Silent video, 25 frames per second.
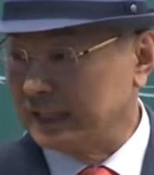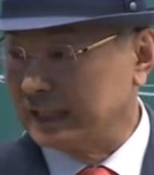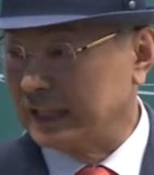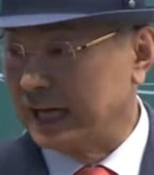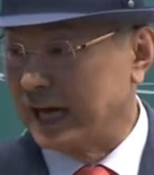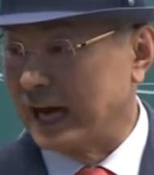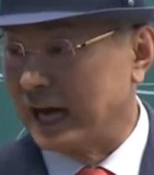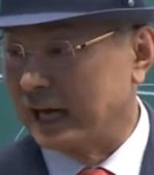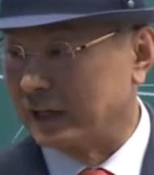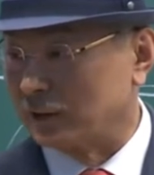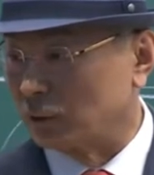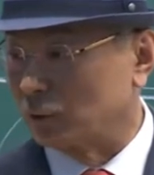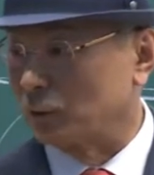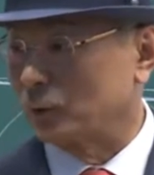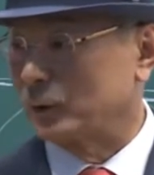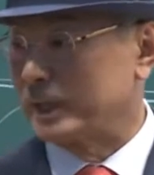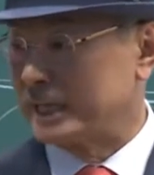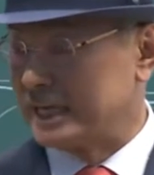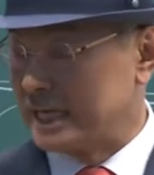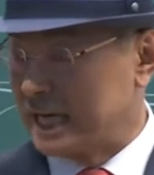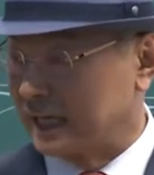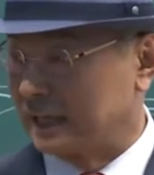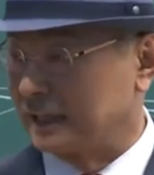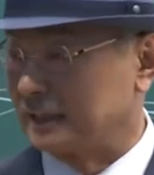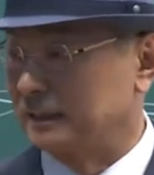their company
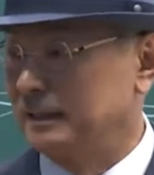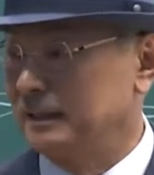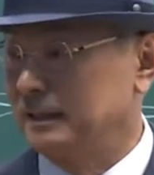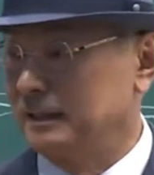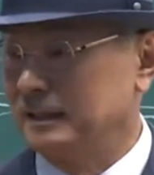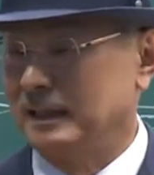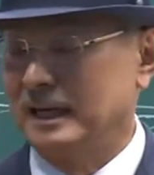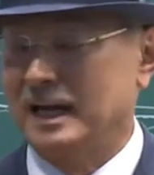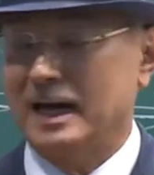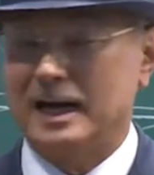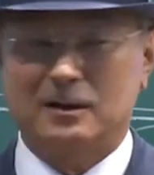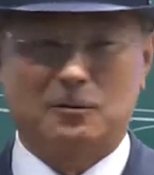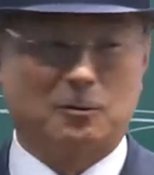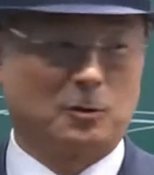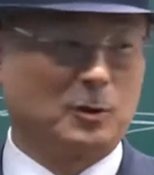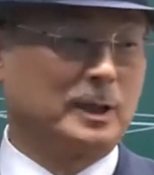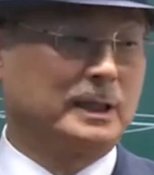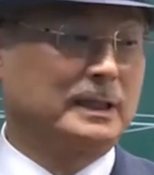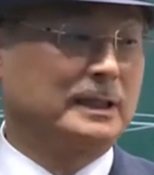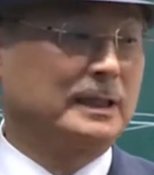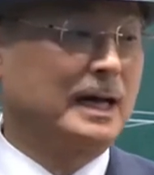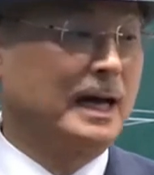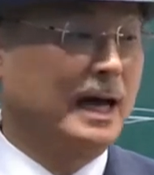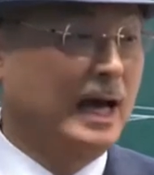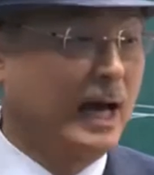will collapse in
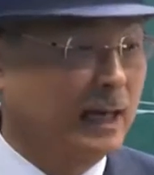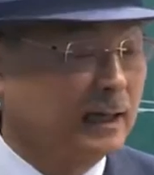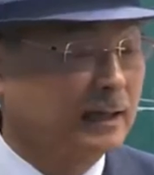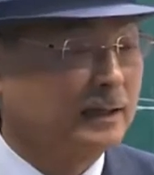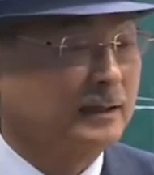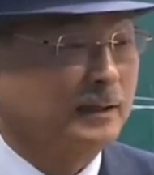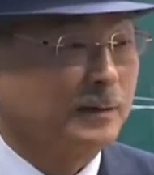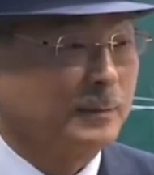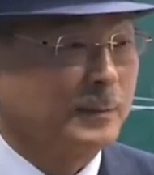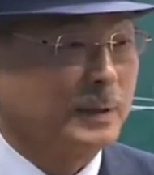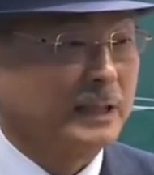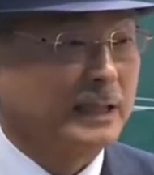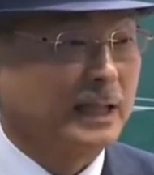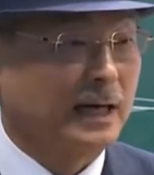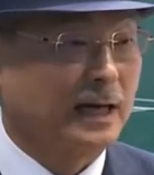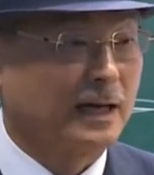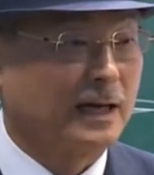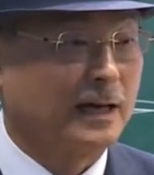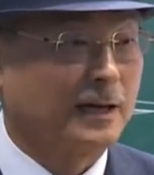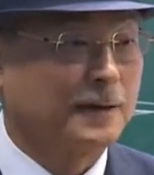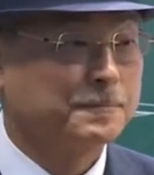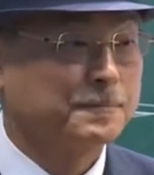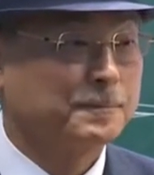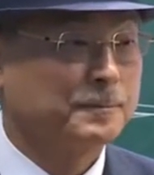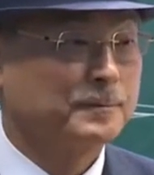5 to 10
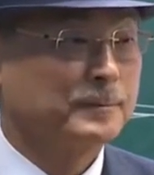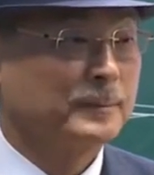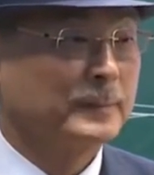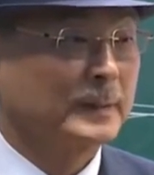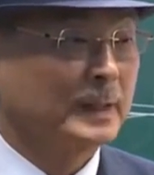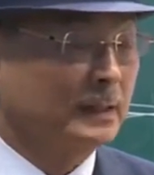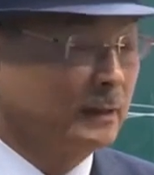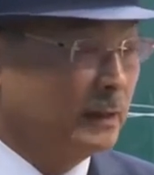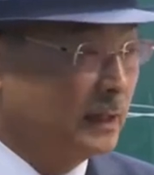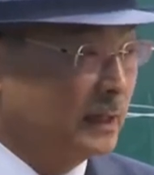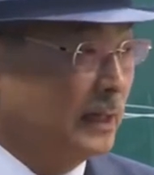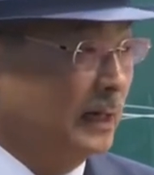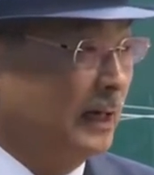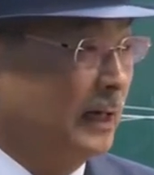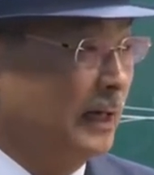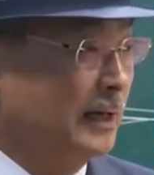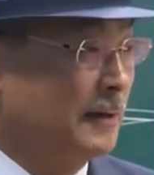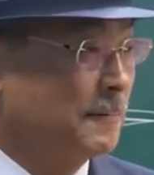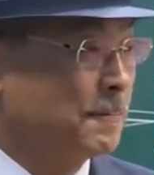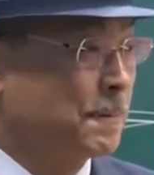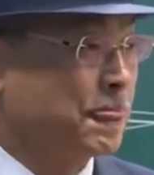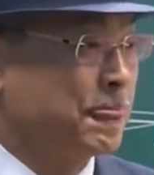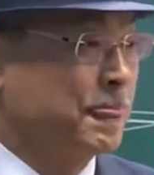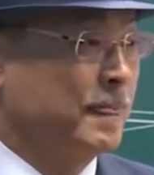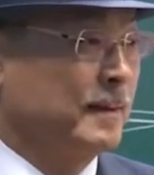years. In
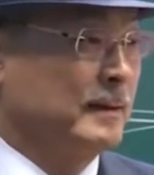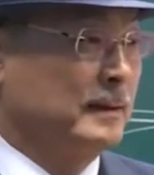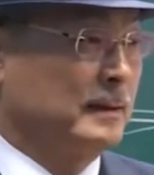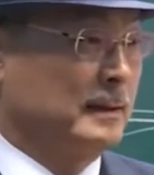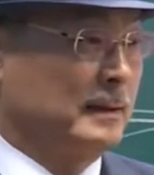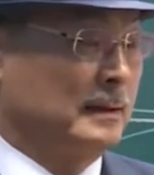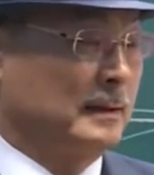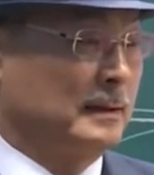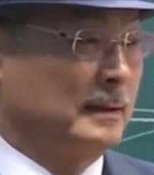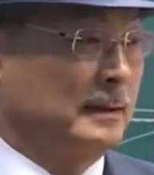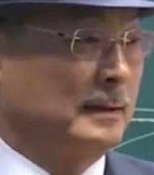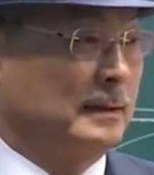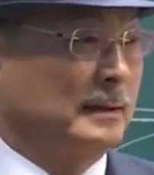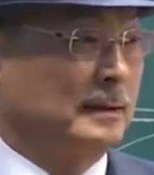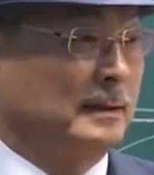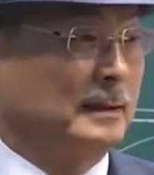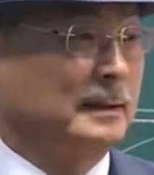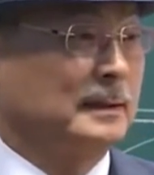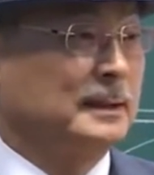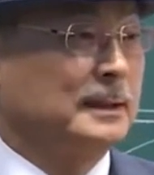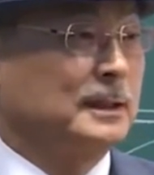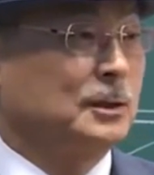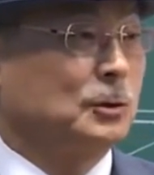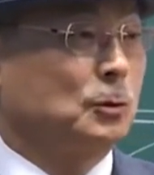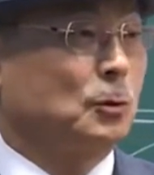conclusion,
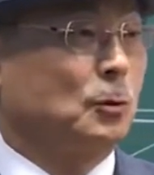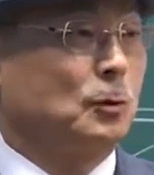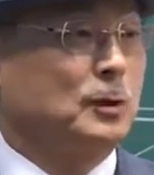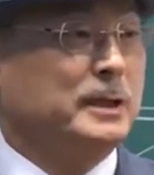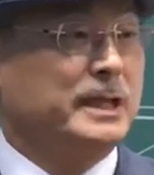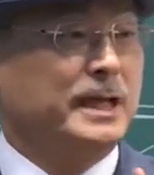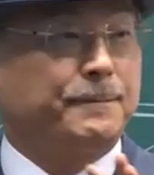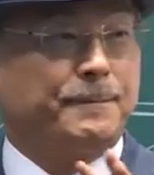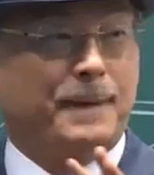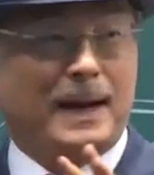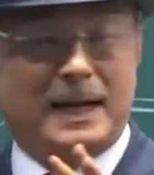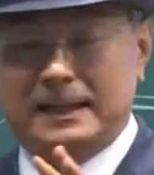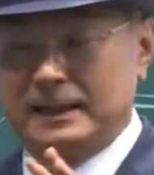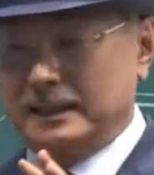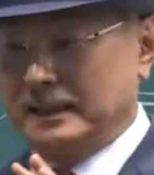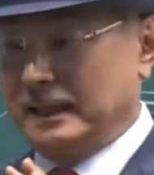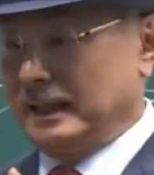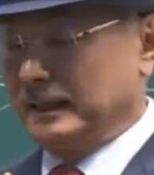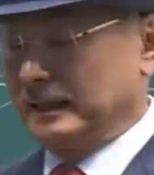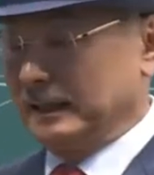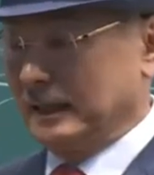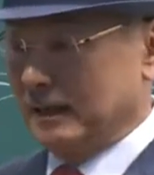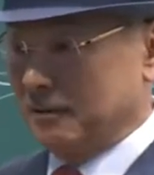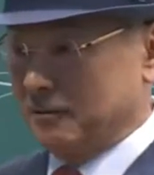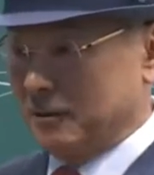all the
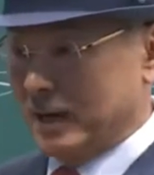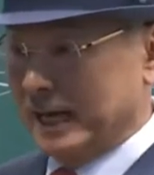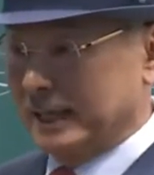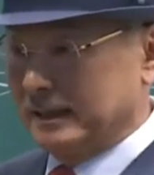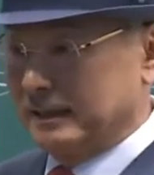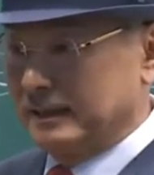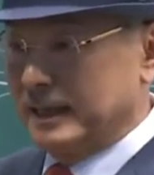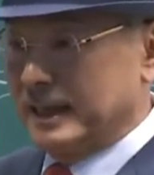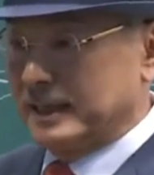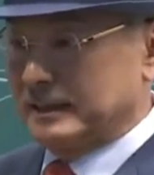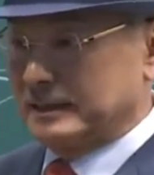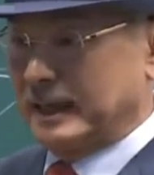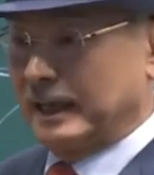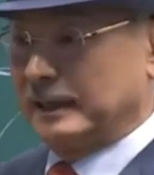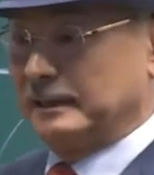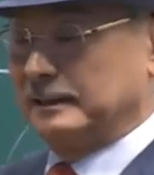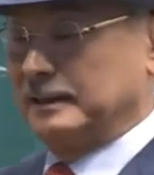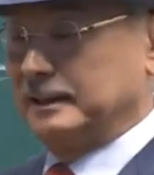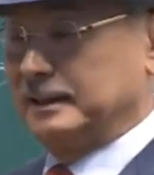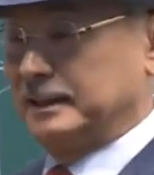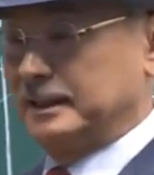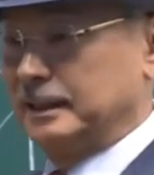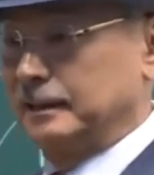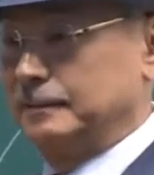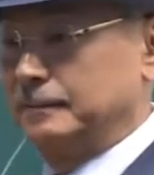companies that have said
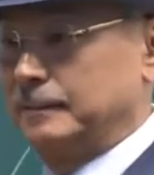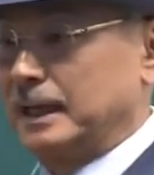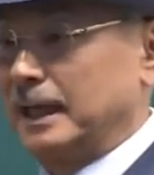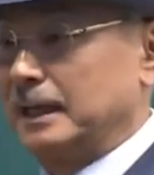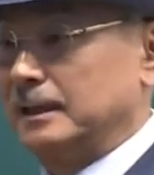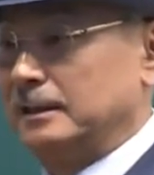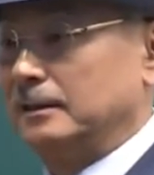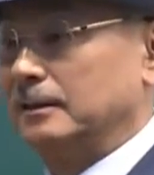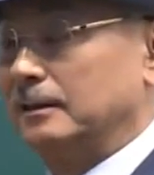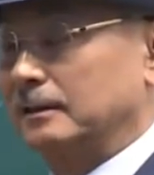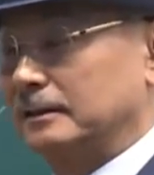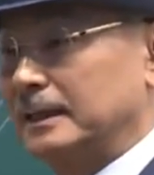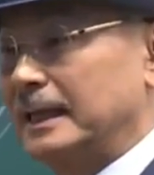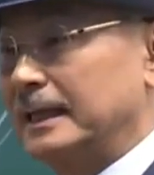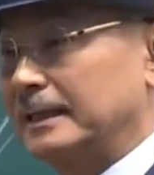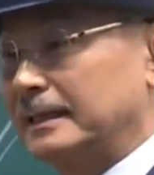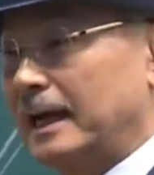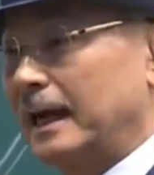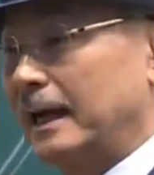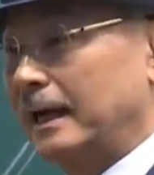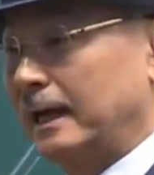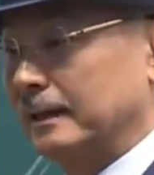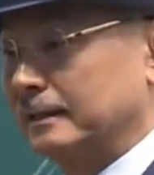they can make quick money,